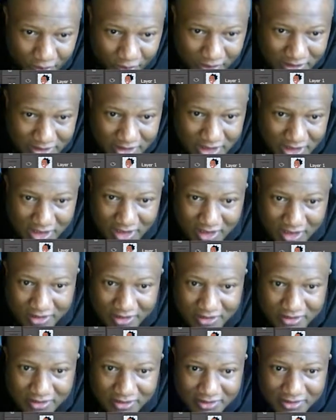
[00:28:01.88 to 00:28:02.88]
look,
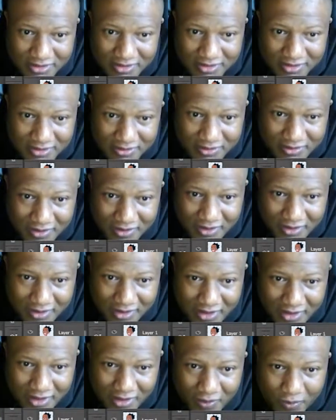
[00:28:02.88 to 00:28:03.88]
in the
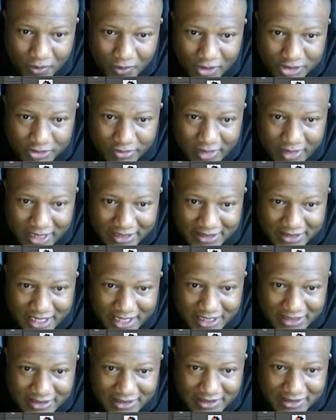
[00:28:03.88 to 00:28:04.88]
words of Mike Tyson,
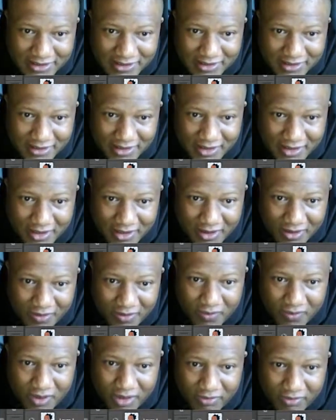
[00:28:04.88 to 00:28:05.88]

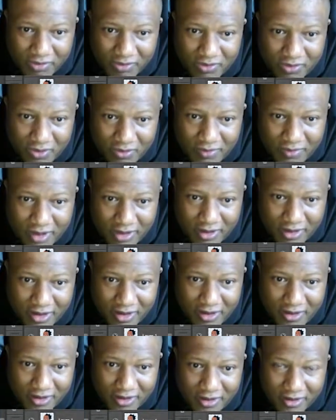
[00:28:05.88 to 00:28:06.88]
whatever you do to my daughter,
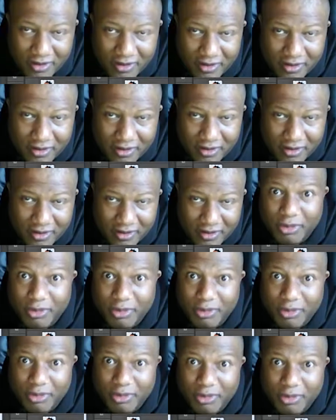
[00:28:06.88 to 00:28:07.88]
I'm going to do to
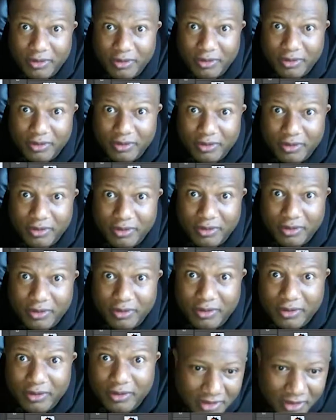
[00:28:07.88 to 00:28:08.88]
you.
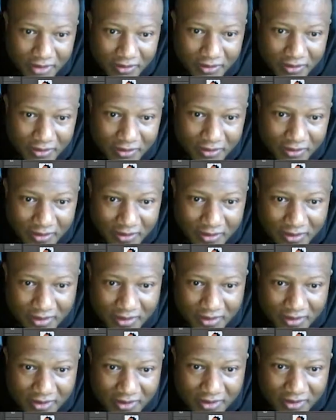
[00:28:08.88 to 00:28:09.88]
So
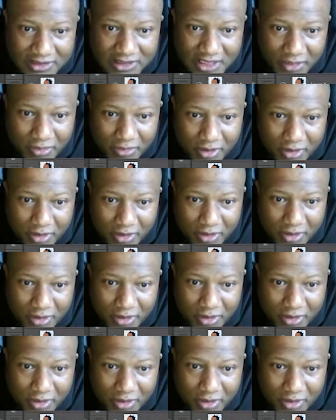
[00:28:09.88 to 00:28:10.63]
that's keeping it real.